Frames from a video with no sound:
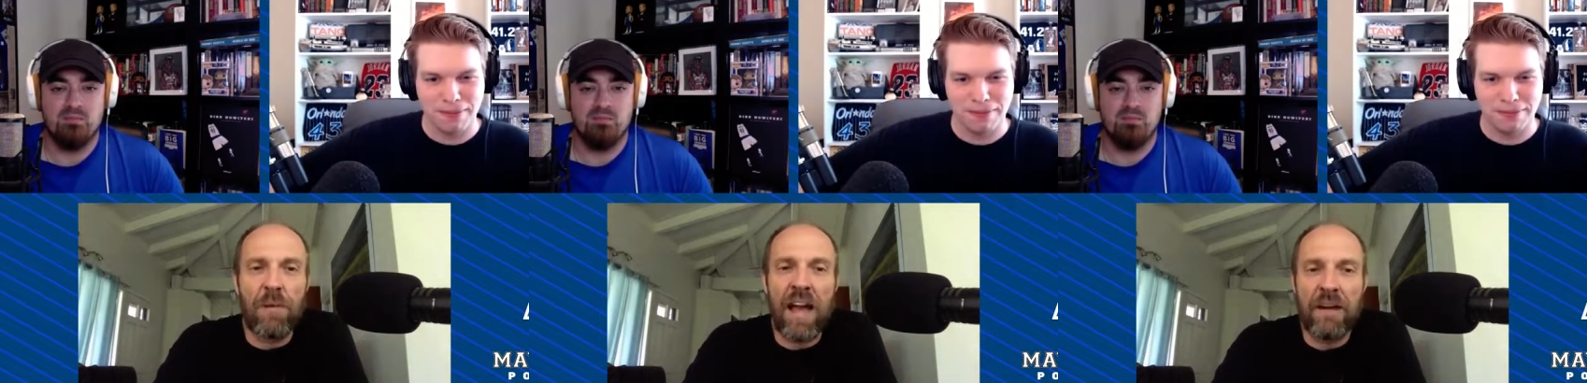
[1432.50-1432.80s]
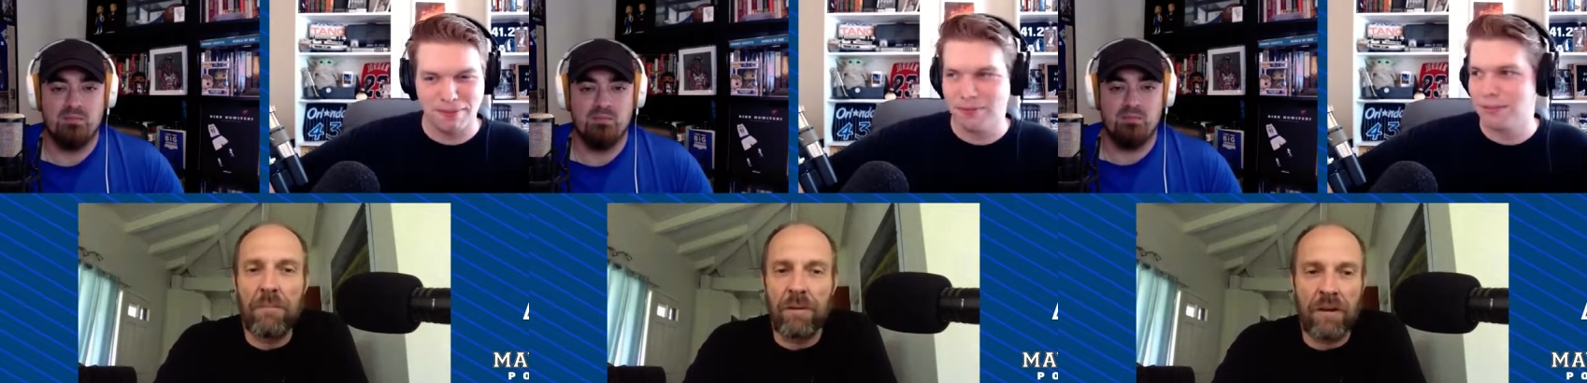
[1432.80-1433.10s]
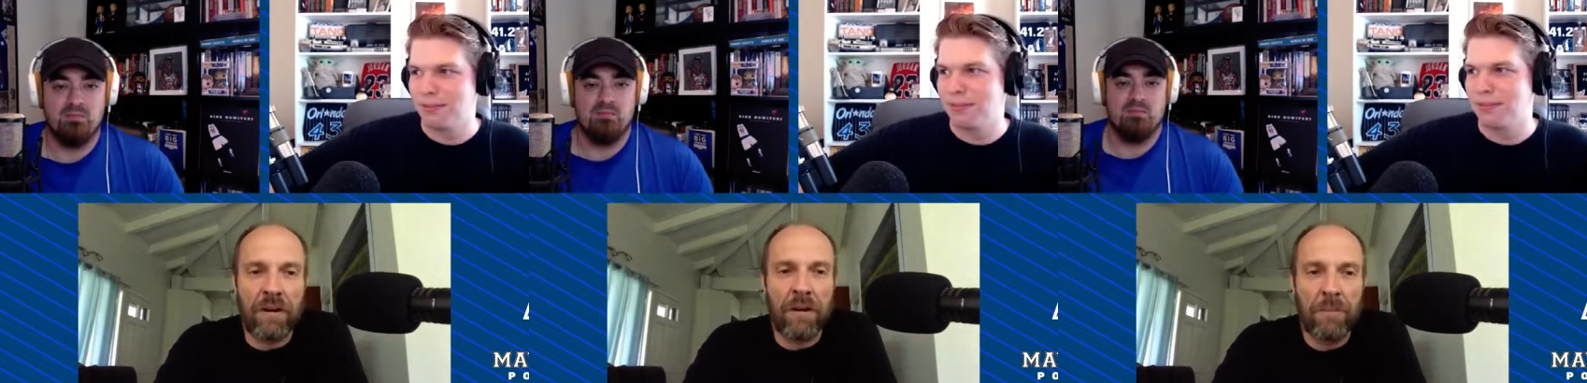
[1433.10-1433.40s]

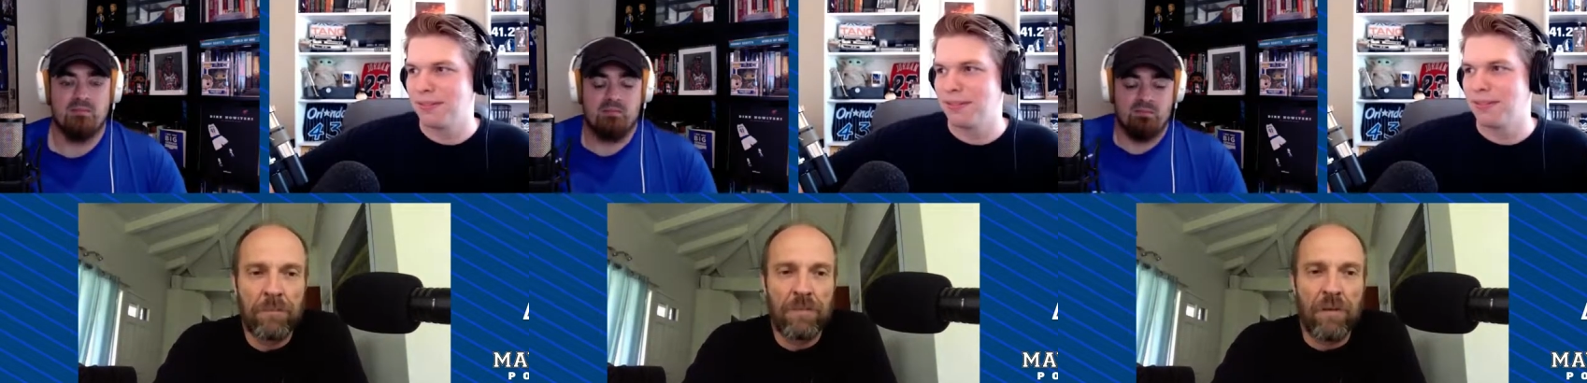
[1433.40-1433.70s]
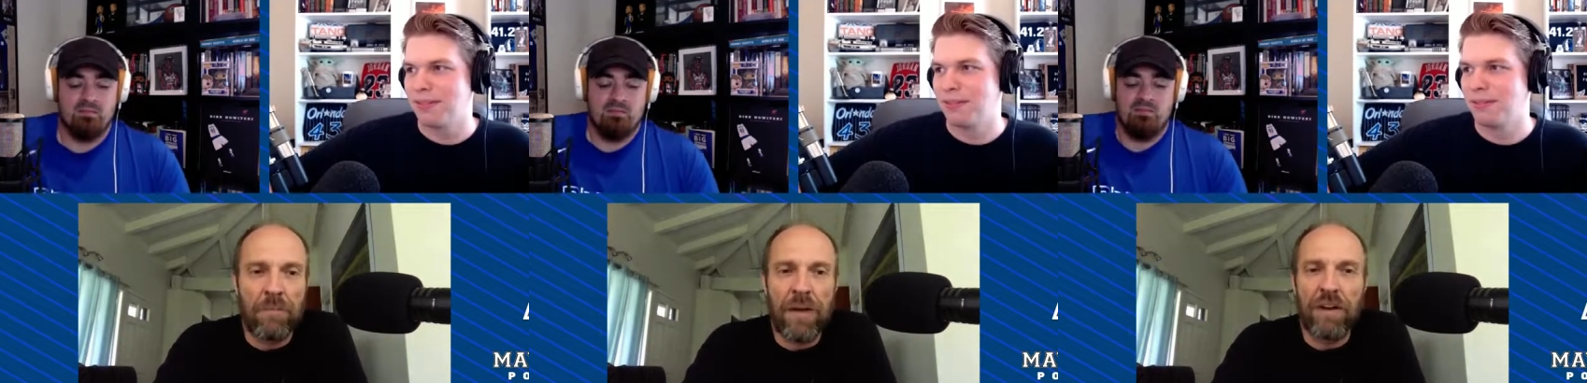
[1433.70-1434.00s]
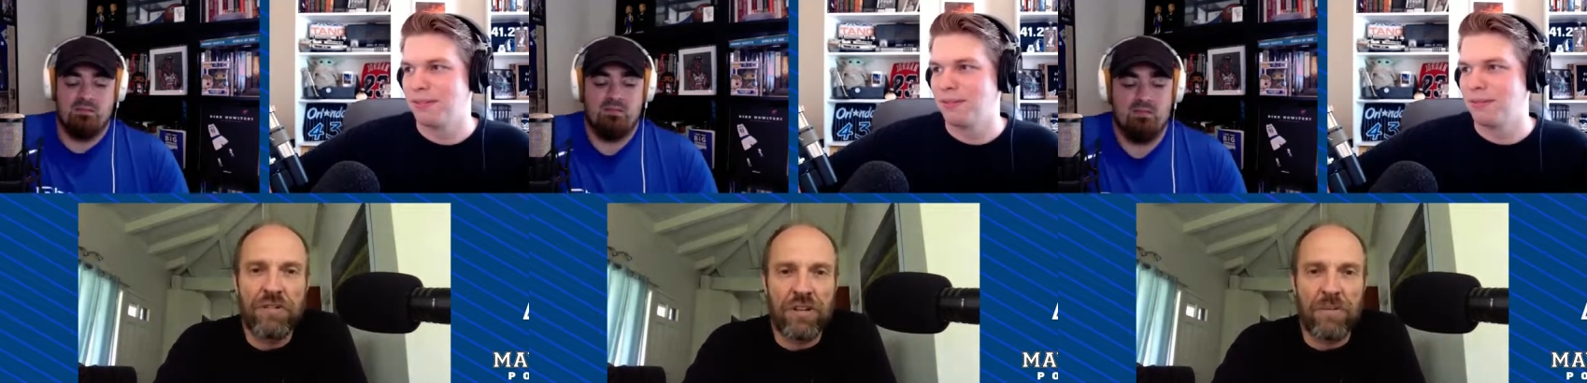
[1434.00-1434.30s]
Speaker 1: Bleijenbergh from
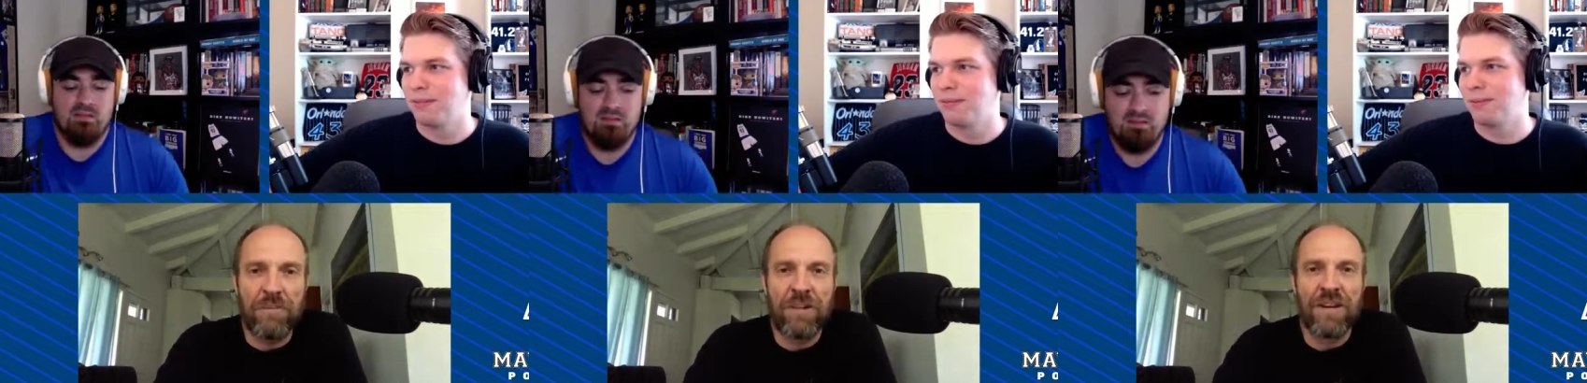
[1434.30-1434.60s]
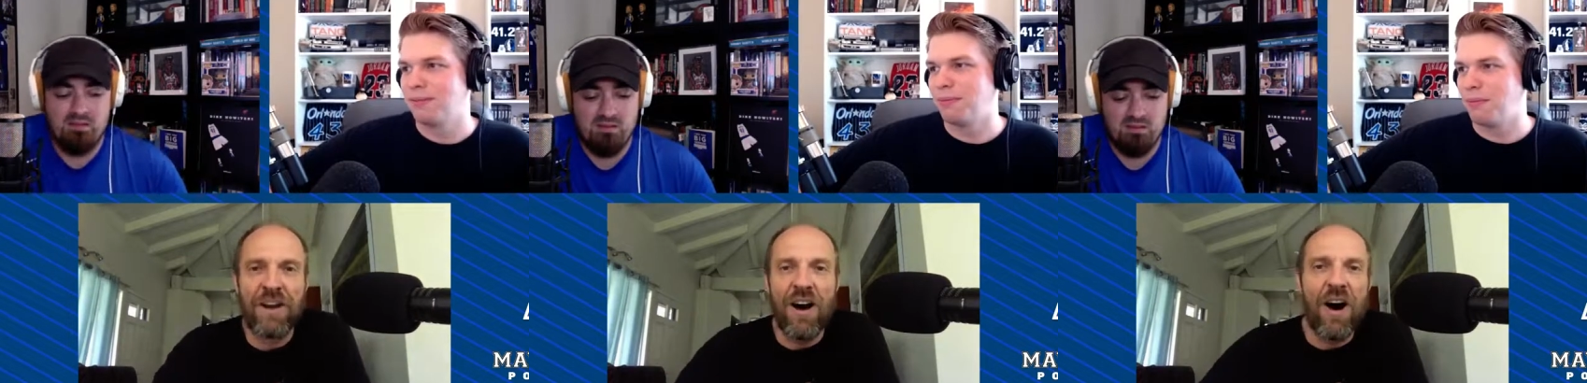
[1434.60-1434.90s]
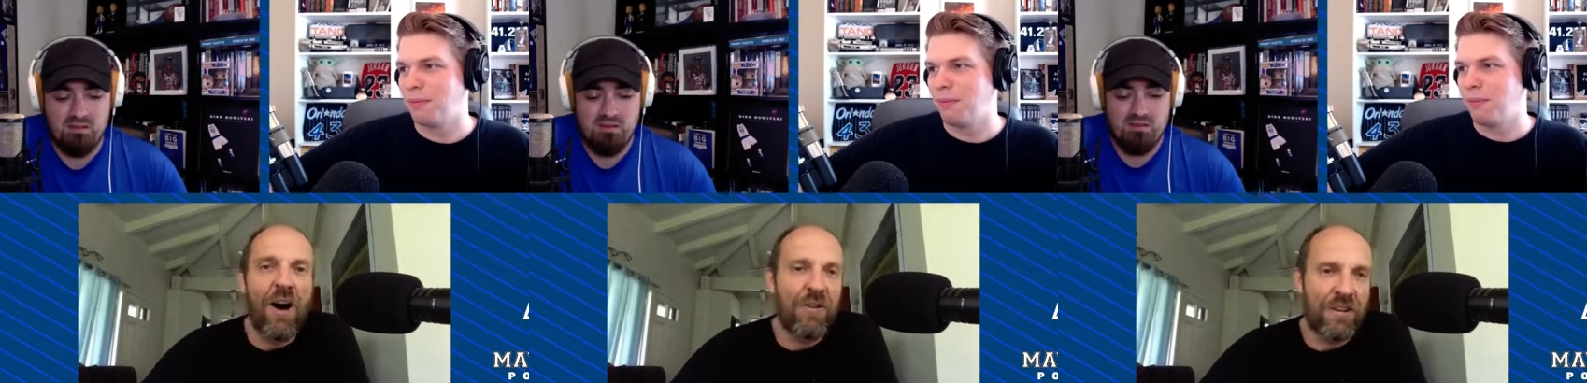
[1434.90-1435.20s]
Belgium
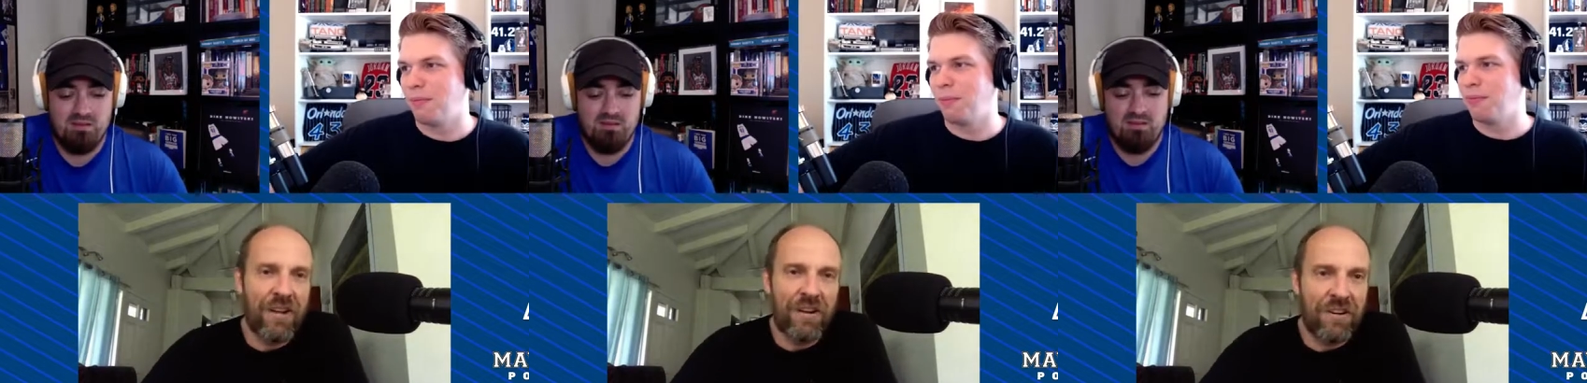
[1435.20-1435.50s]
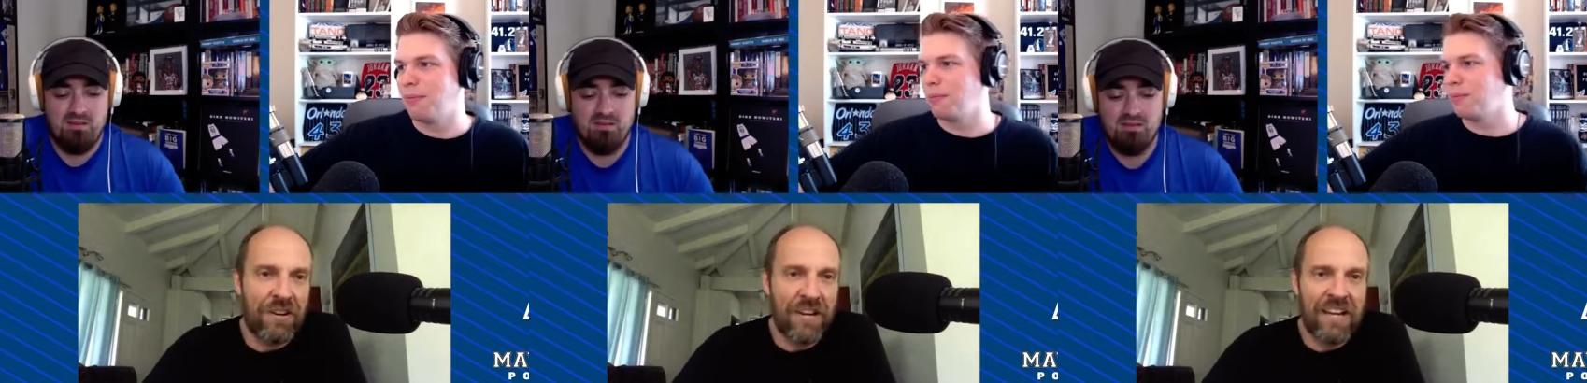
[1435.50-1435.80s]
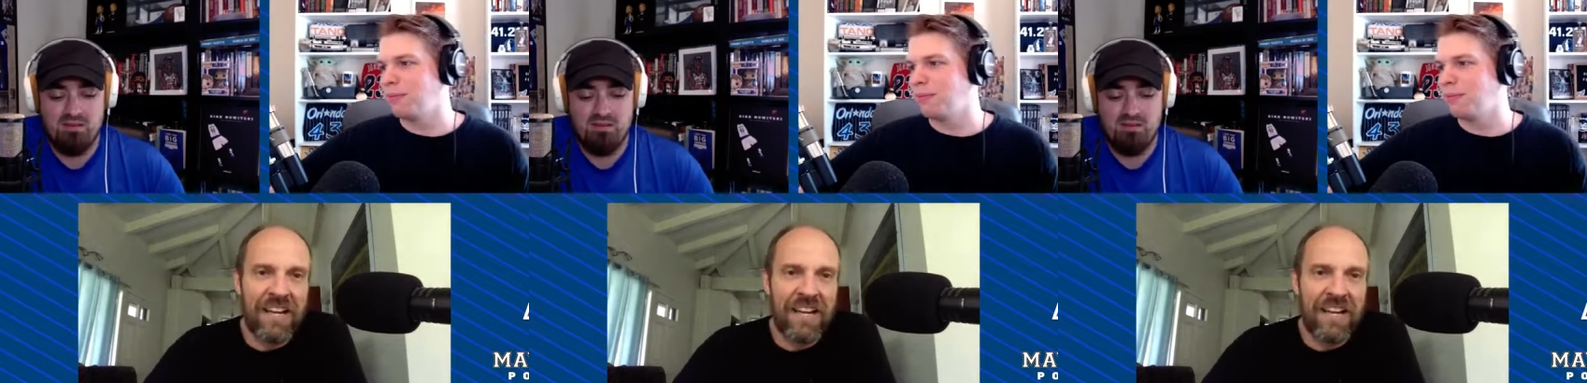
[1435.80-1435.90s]
all year.